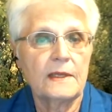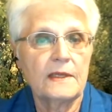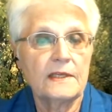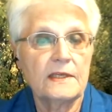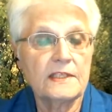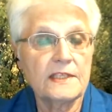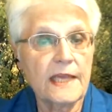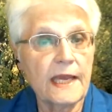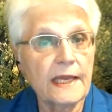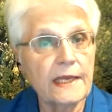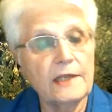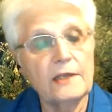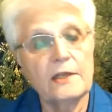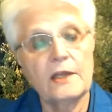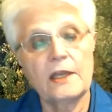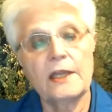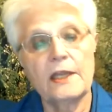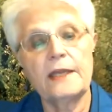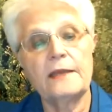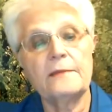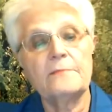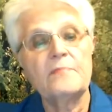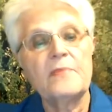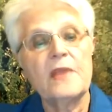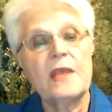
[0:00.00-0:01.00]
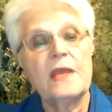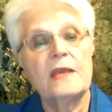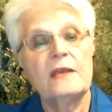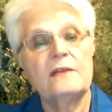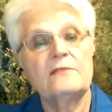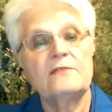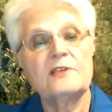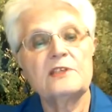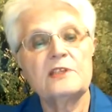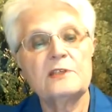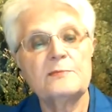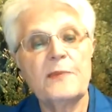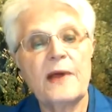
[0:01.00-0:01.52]
Secondly,
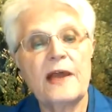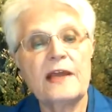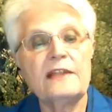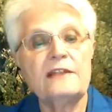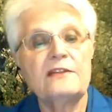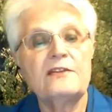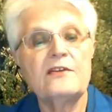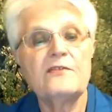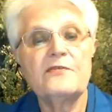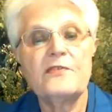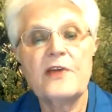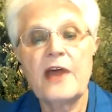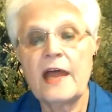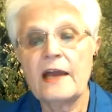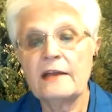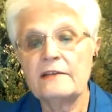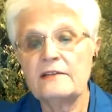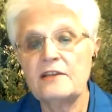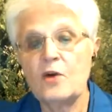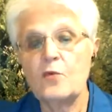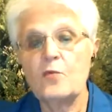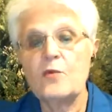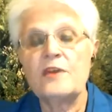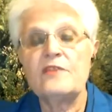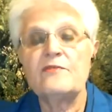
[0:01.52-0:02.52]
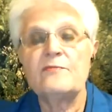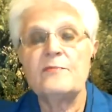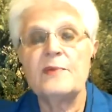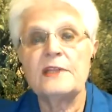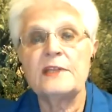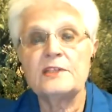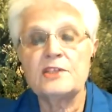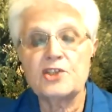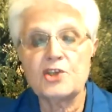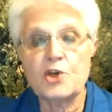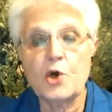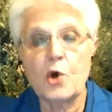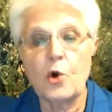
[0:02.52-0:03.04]
despite the fact that we've
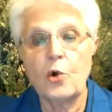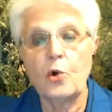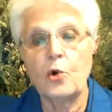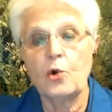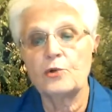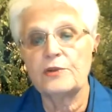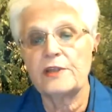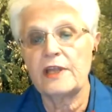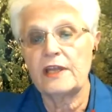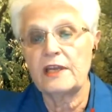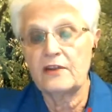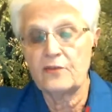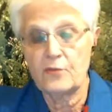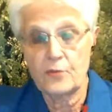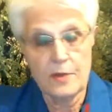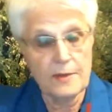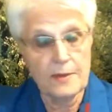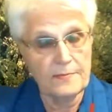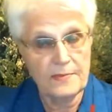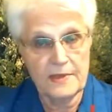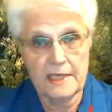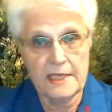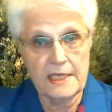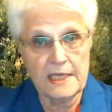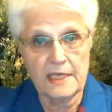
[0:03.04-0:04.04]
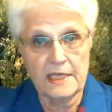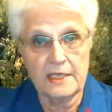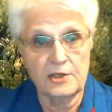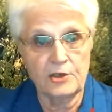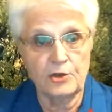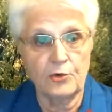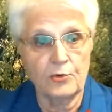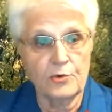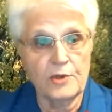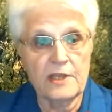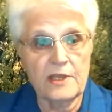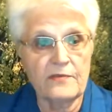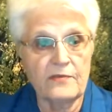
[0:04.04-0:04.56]
been told that if we begin
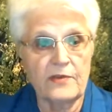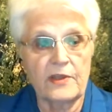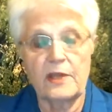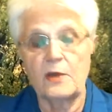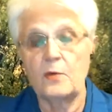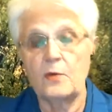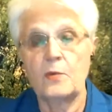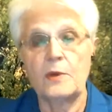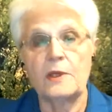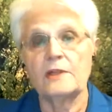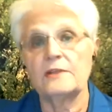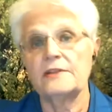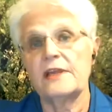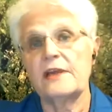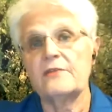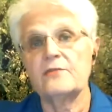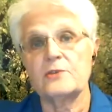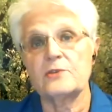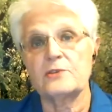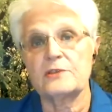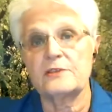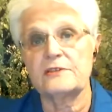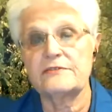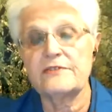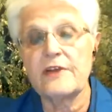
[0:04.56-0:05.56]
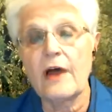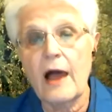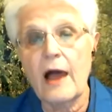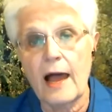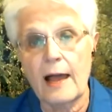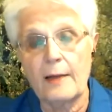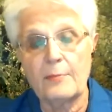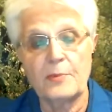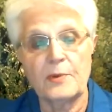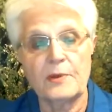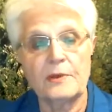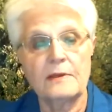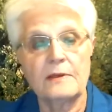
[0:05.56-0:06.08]
grieving, we'll never
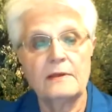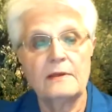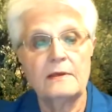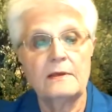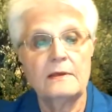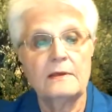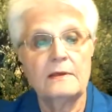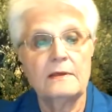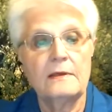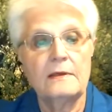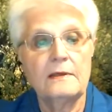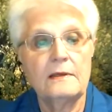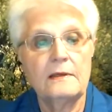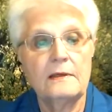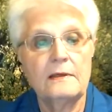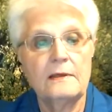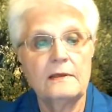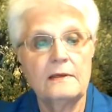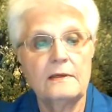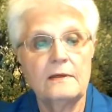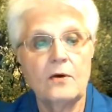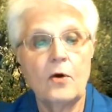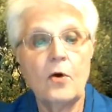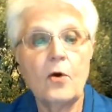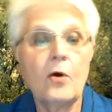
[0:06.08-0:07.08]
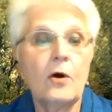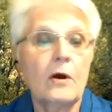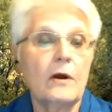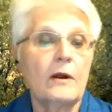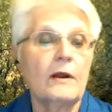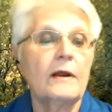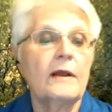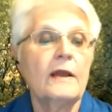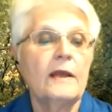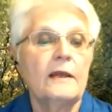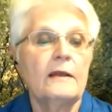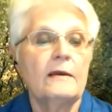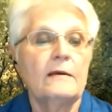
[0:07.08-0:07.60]
stop,
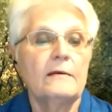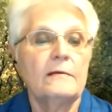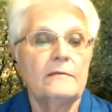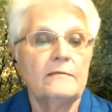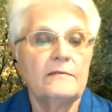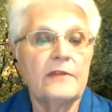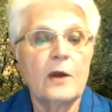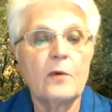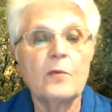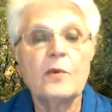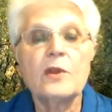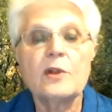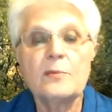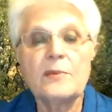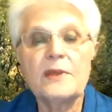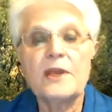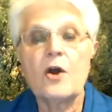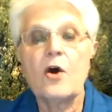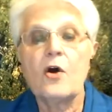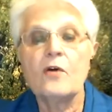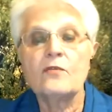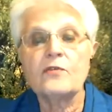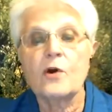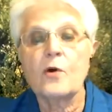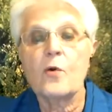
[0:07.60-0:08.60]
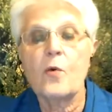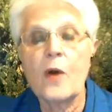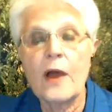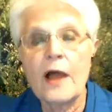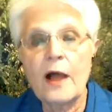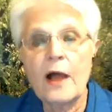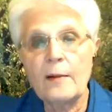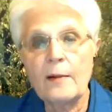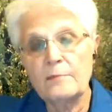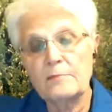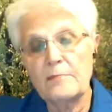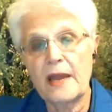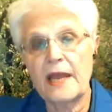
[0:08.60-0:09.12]
or that we'll be
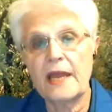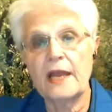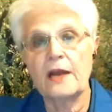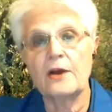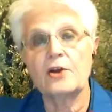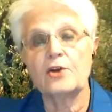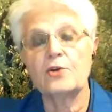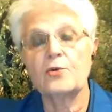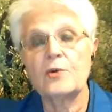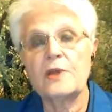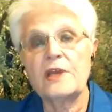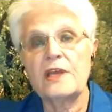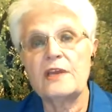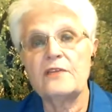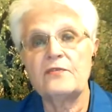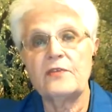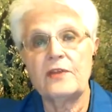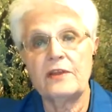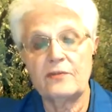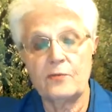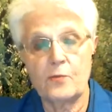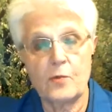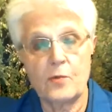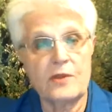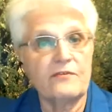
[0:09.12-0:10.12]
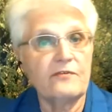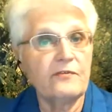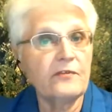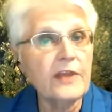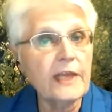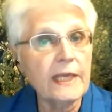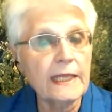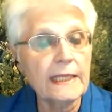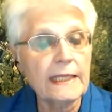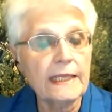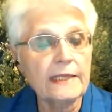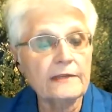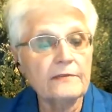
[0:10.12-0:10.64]
overwhelmed by our grief if we
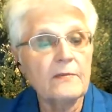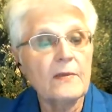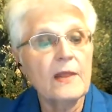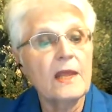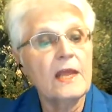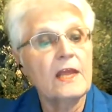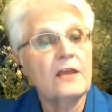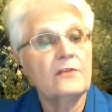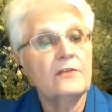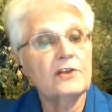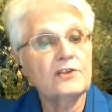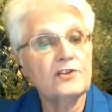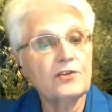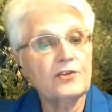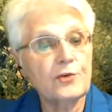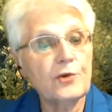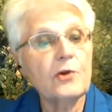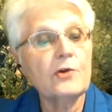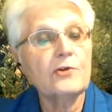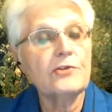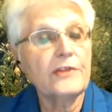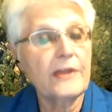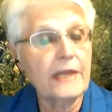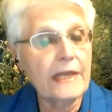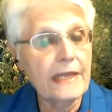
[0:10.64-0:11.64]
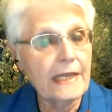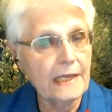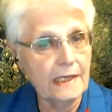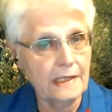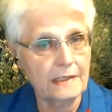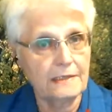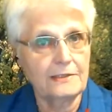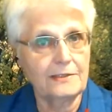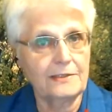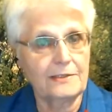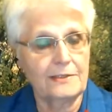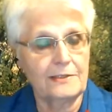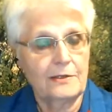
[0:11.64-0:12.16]
feel it, the truth
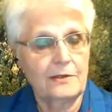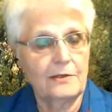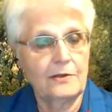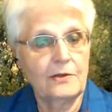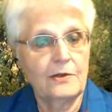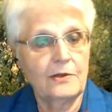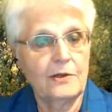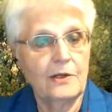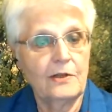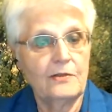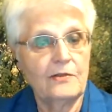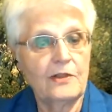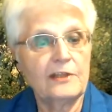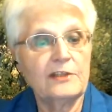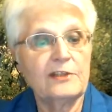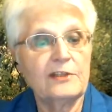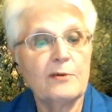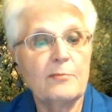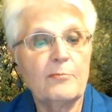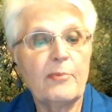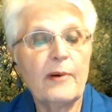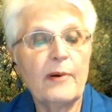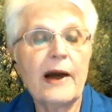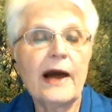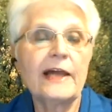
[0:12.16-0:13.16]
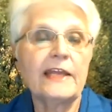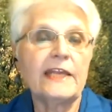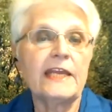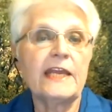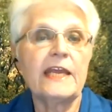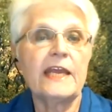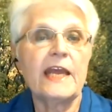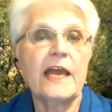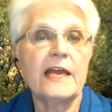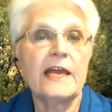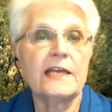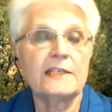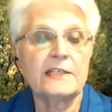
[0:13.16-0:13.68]
is that the
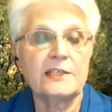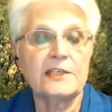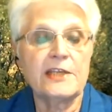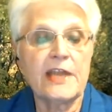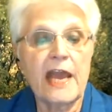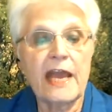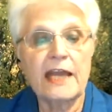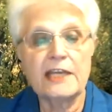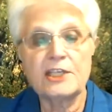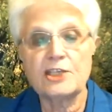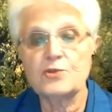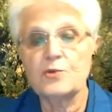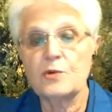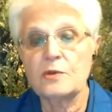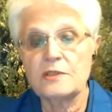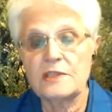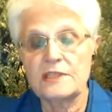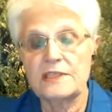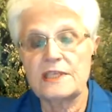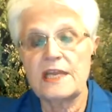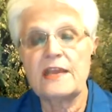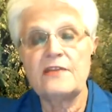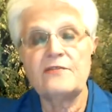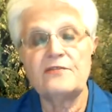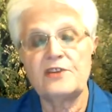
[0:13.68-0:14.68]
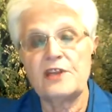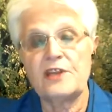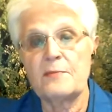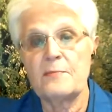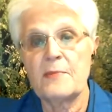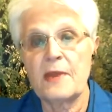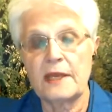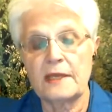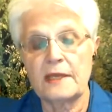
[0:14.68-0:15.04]
body has natural safety